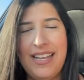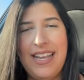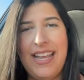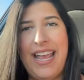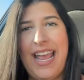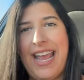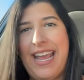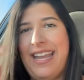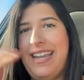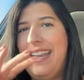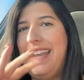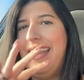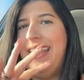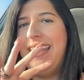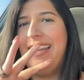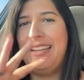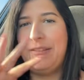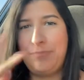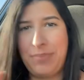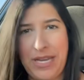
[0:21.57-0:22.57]
And
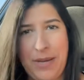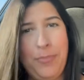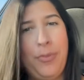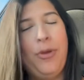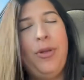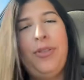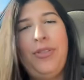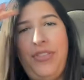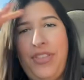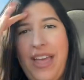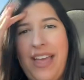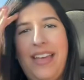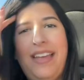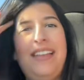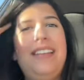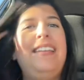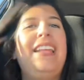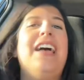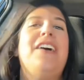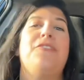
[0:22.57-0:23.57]
people
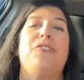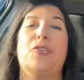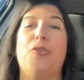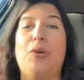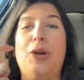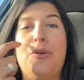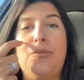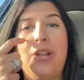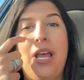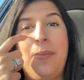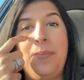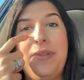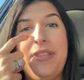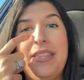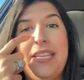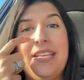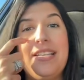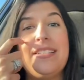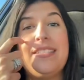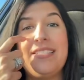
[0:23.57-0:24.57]
that have grown up in
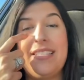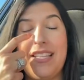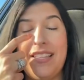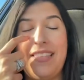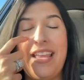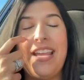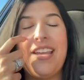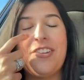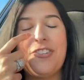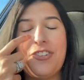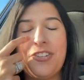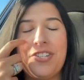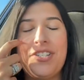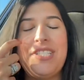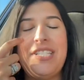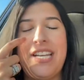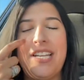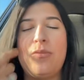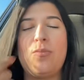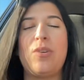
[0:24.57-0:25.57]
this, they
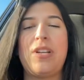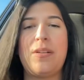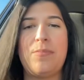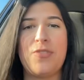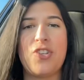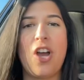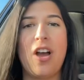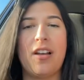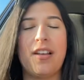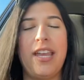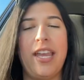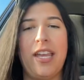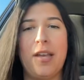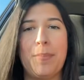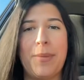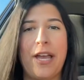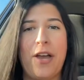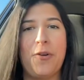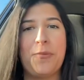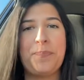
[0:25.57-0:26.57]
understand what I'm talking
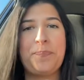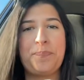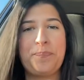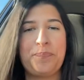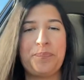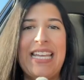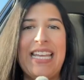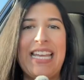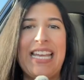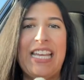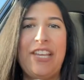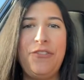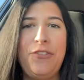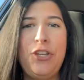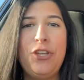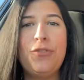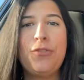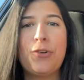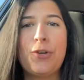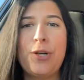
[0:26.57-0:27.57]
about. If
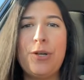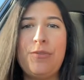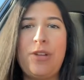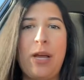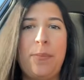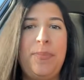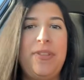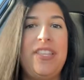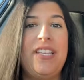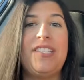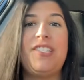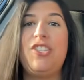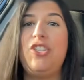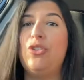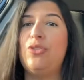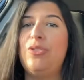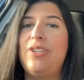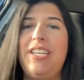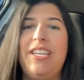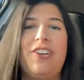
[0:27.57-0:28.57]
you've grown up in this,
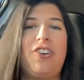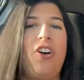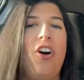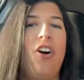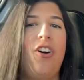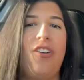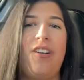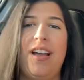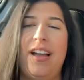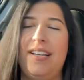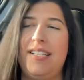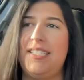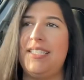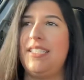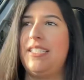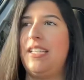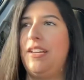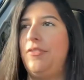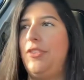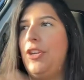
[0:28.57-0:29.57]
you'll hear all kinds
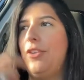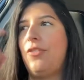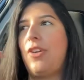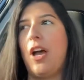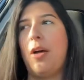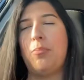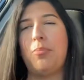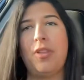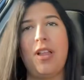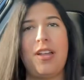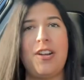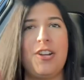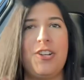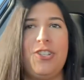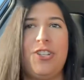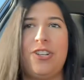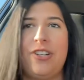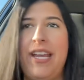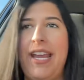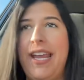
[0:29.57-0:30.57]
of stuff. You've got blood
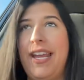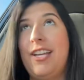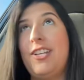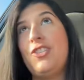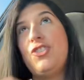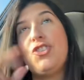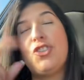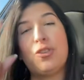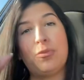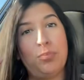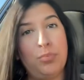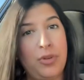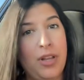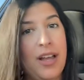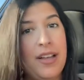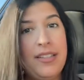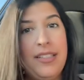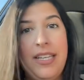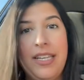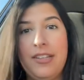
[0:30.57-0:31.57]
on your hands, you're
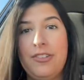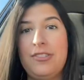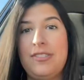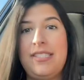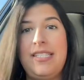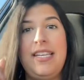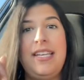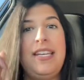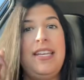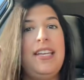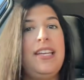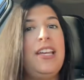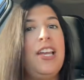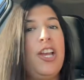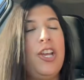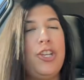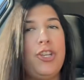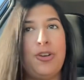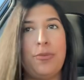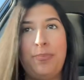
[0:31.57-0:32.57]
blood guilty,
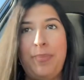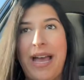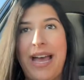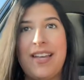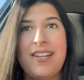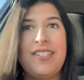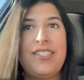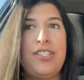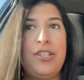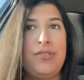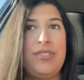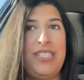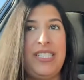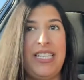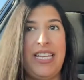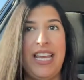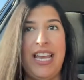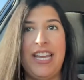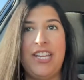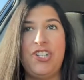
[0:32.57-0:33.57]
you're bad
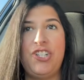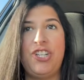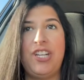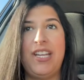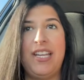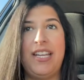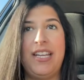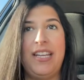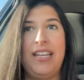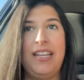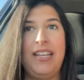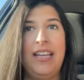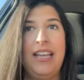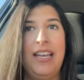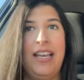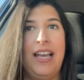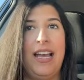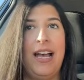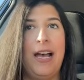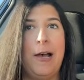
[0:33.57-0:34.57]
association,
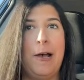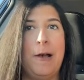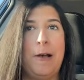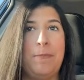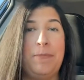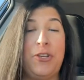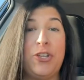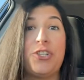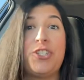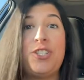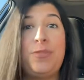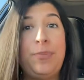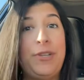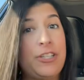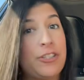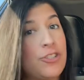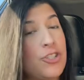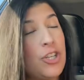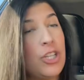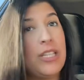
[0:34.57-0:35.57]
you're
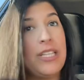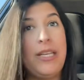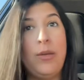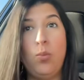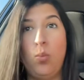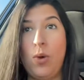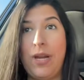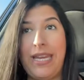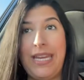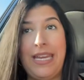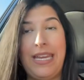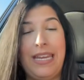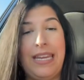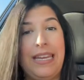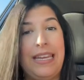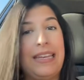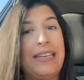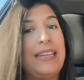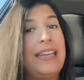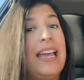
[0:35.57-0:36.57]
spiritually
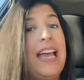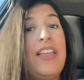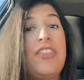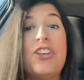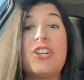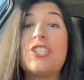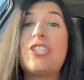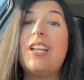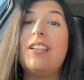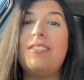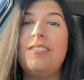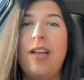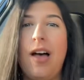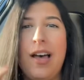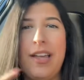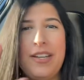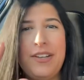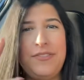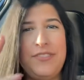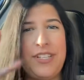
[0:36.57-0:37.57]
weak. There's a
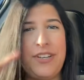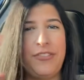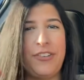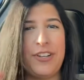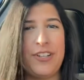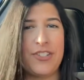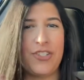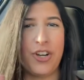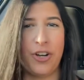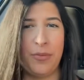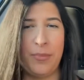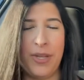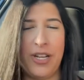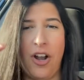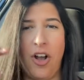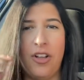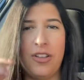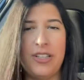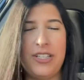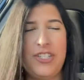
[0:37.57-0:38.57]
lot of different
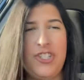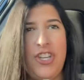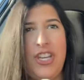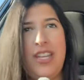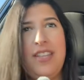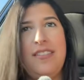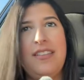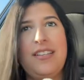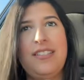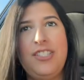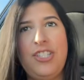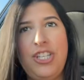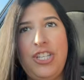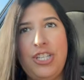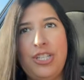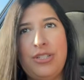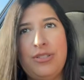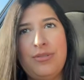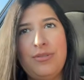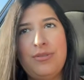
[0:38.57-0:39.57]
terminology that's
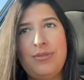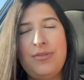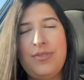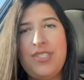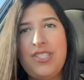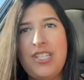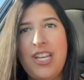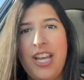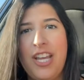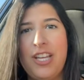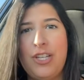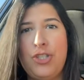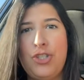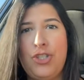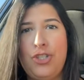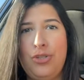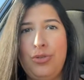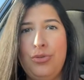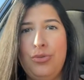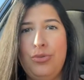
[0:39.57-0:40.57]
used
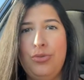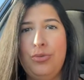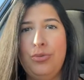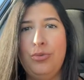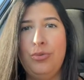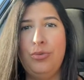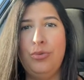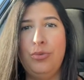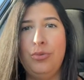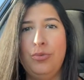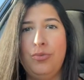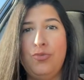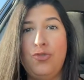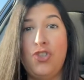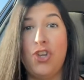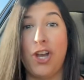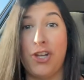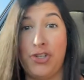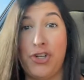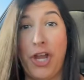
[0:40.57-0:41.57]
to
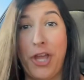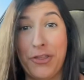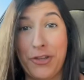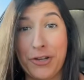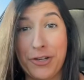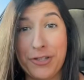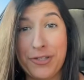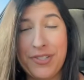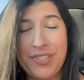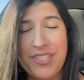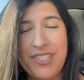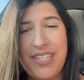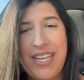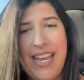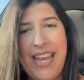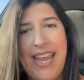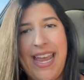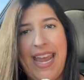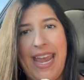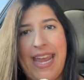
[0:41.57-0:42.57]
judge others.
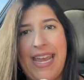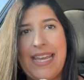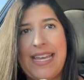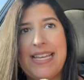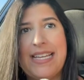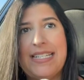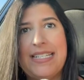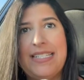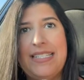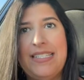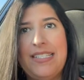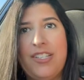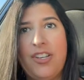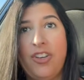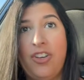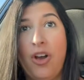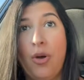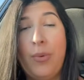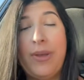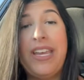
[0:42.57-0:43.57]
And
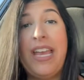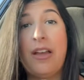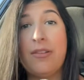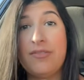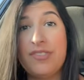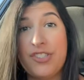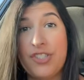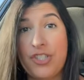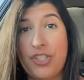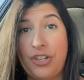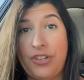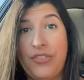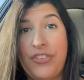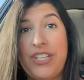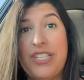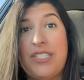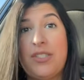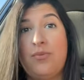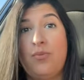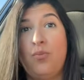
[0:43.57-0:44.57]
going out in
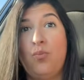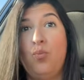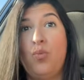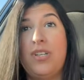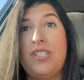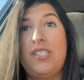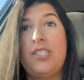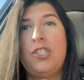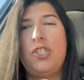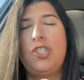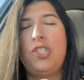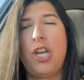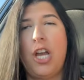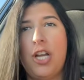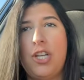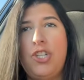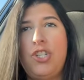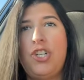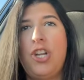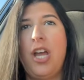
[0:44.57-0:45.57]
service was
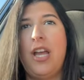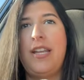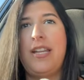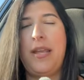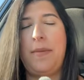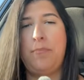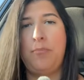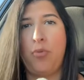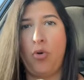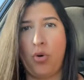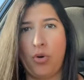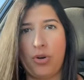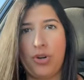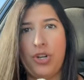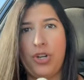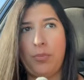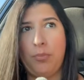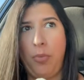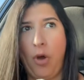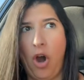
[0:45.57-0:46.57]
such an
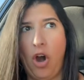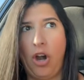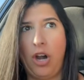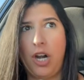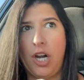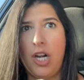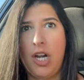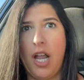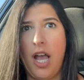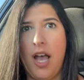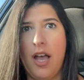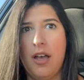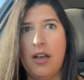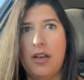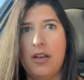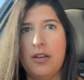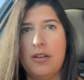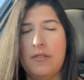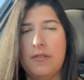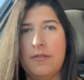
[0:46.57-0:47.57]
important part
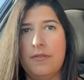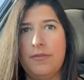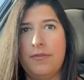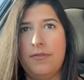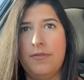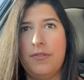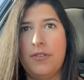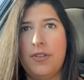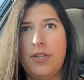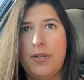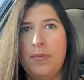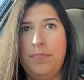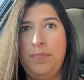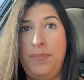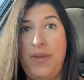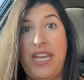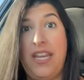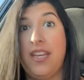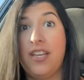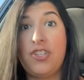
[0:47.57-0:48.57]
of
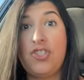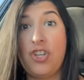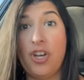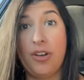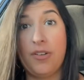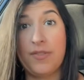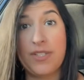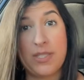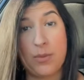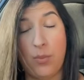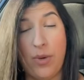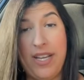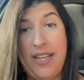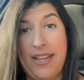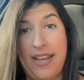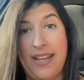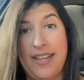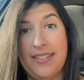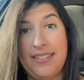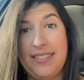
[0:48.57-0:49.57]
being a Jehovah's
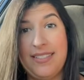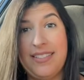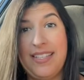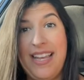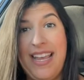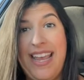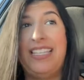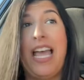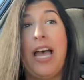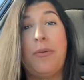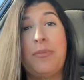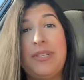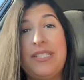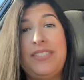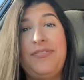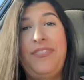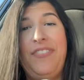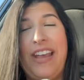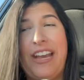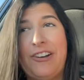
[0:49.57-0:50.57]
Witness. That
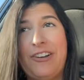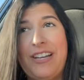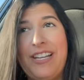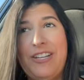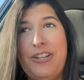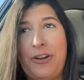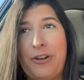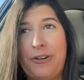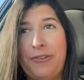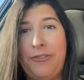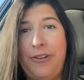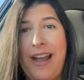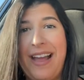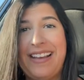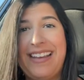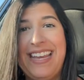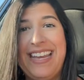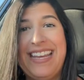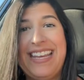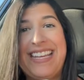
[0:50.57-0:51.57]
was very nerve
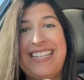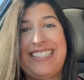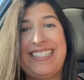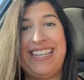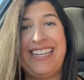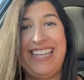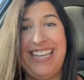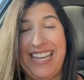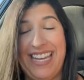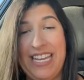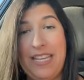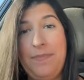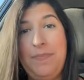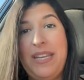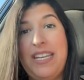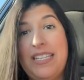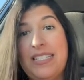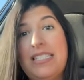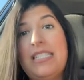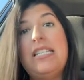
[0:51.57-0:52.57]
wracking as a kid
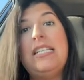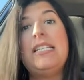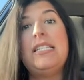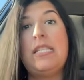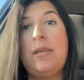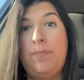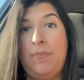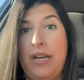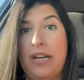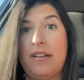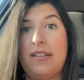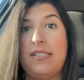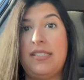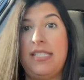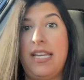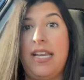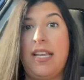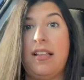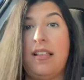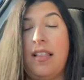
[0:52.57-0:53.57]
because it is
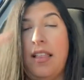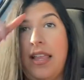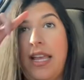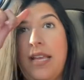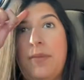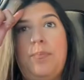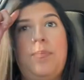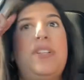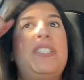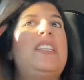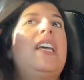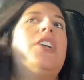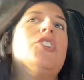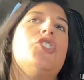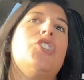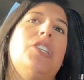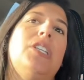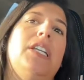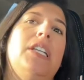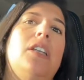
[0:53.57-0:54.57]
embarrassing, like
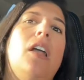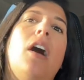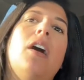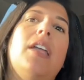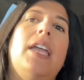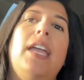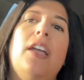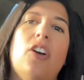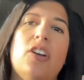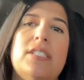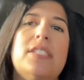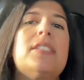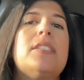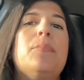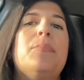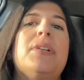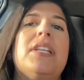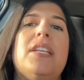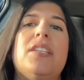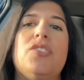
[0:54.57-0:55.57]
potentially knocking on
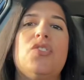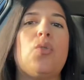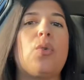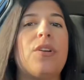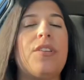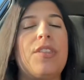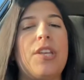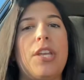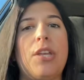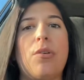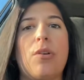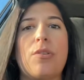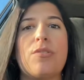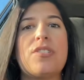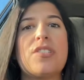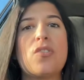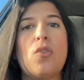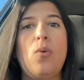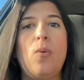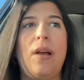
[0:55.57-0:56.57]
somebody's door that you go
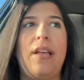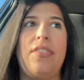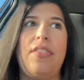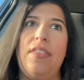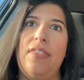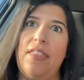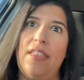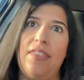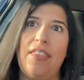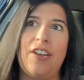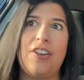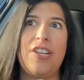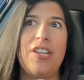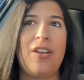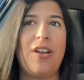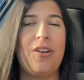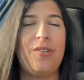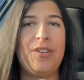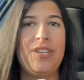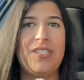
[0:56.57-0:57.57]
to school with. And then there
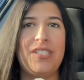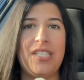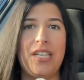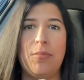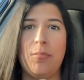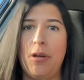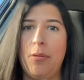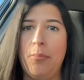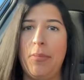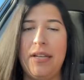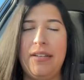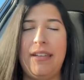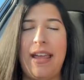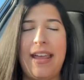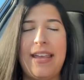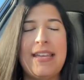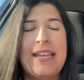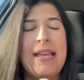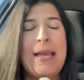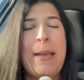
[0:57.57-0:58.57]
you go, you see them on
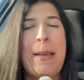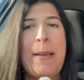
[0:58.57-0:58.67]
Monday.